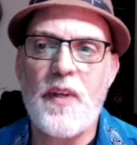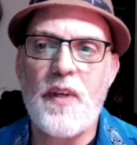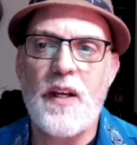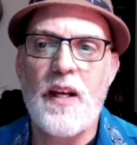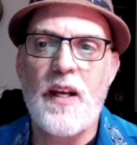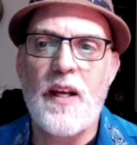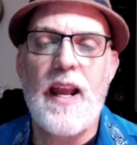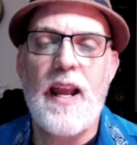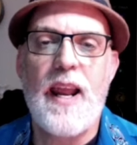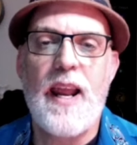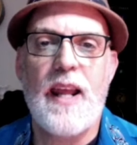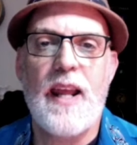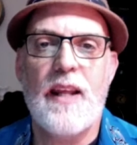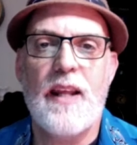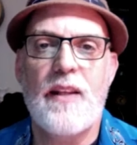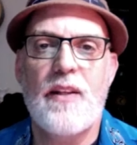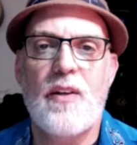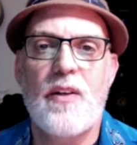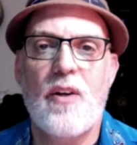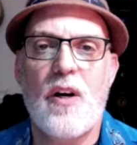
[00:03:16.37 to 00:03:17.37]
and the
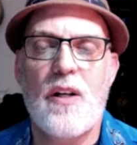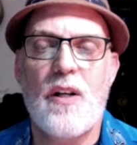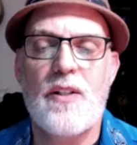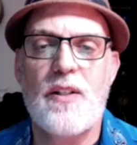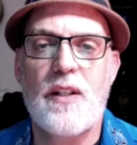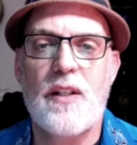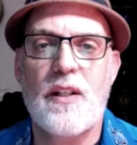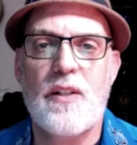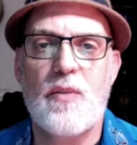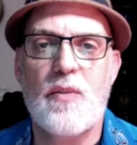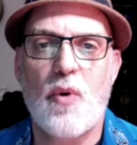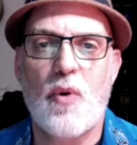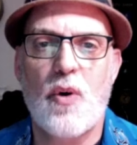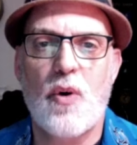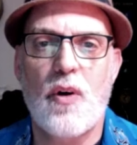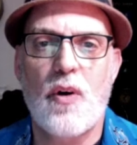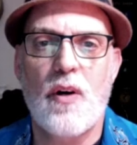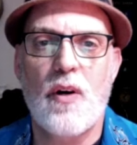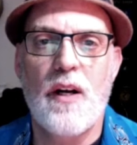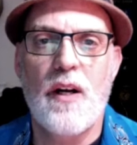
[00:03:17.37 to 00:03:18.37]
Gnostics
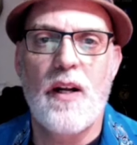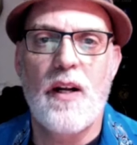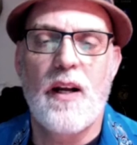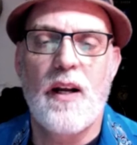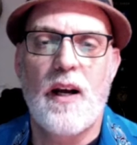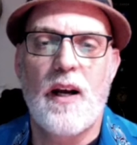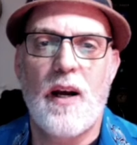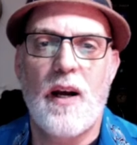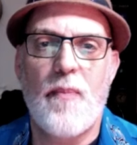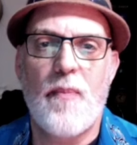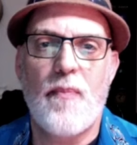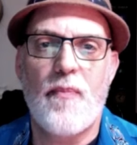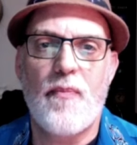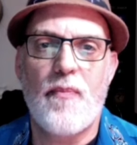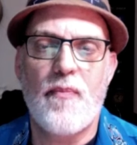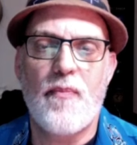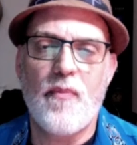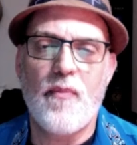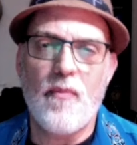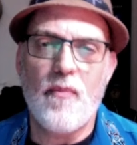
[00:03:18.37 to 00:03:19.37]
were
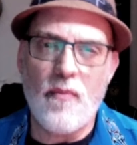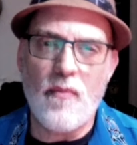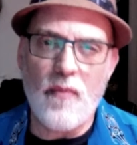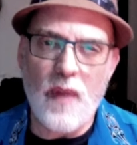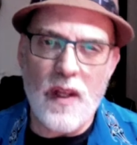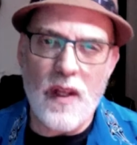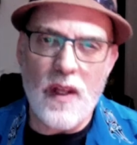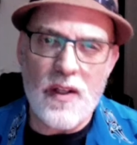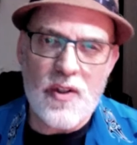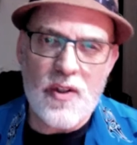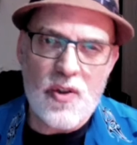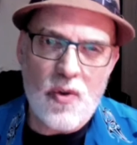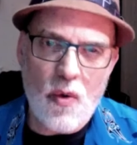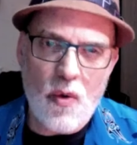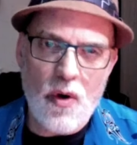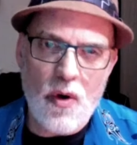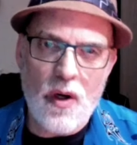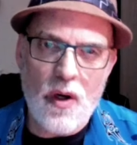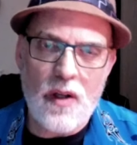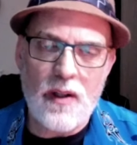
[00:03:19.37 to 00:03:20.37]

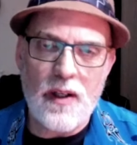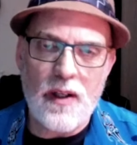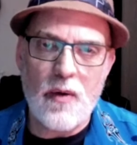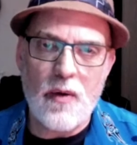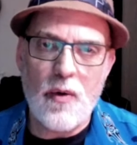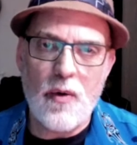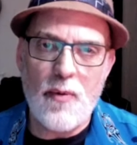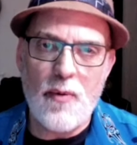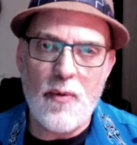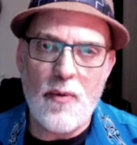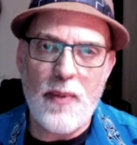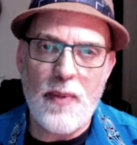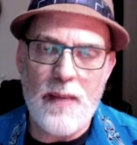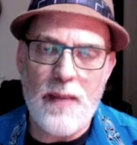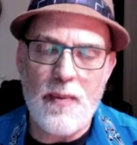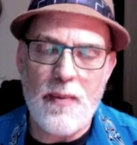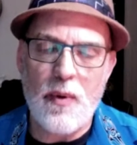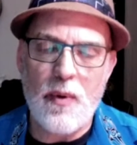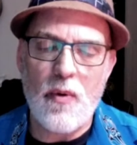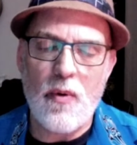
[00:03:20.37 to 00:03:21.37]
historically a group of
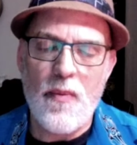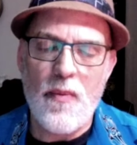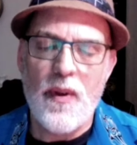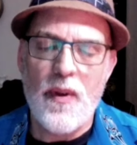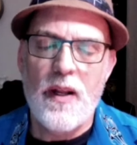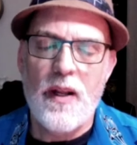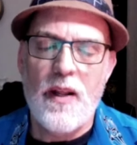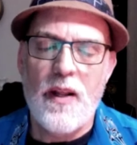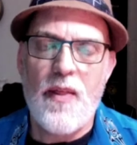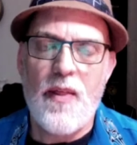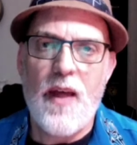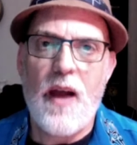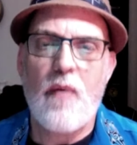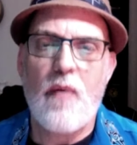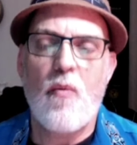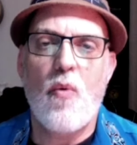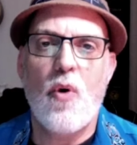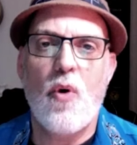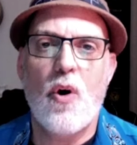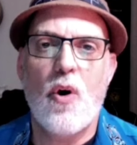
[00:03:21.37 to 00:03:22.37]
people that
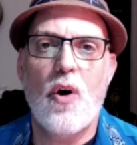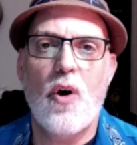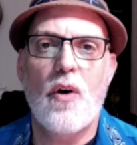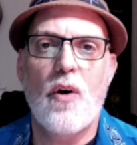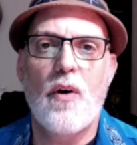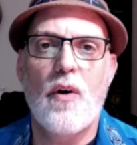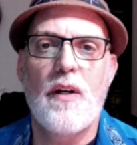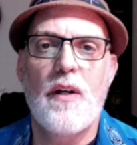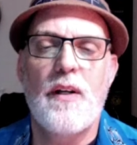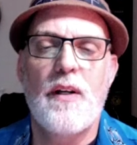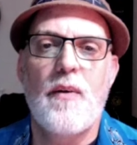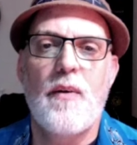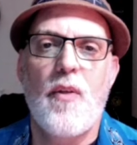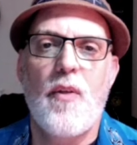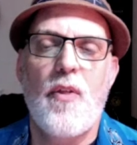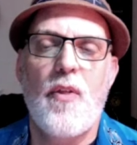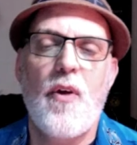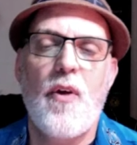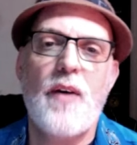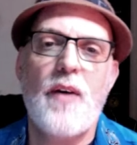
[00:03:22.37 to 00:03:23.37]
were
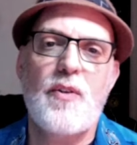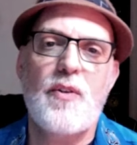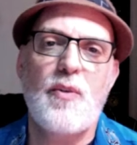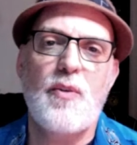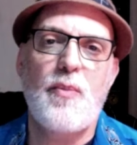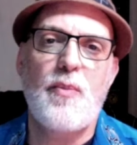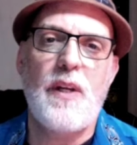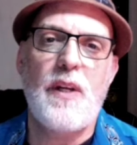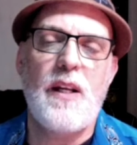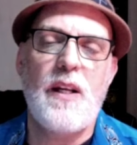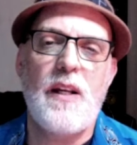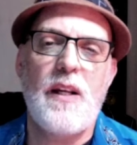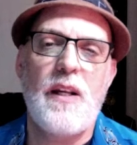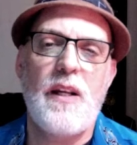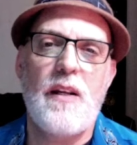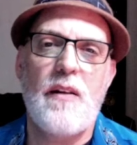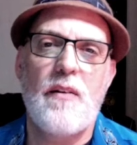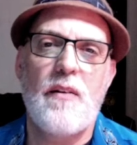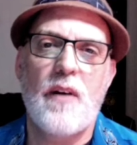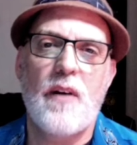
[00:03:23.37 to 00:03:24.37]
thought to be
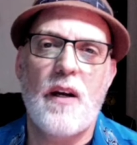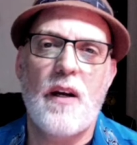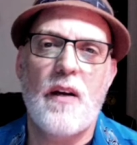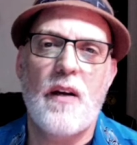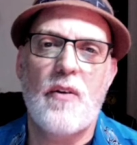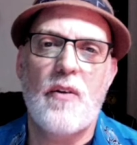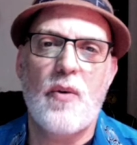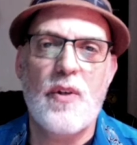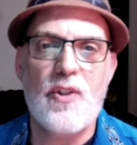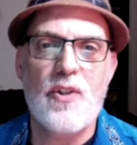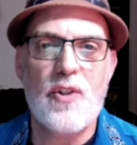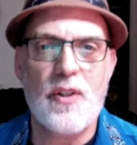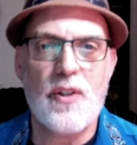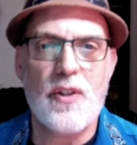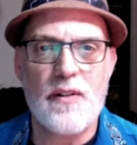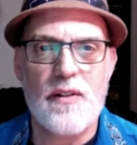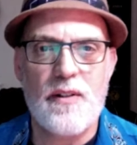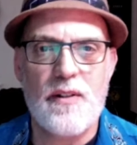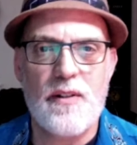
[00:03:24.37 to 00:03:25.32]
Christians.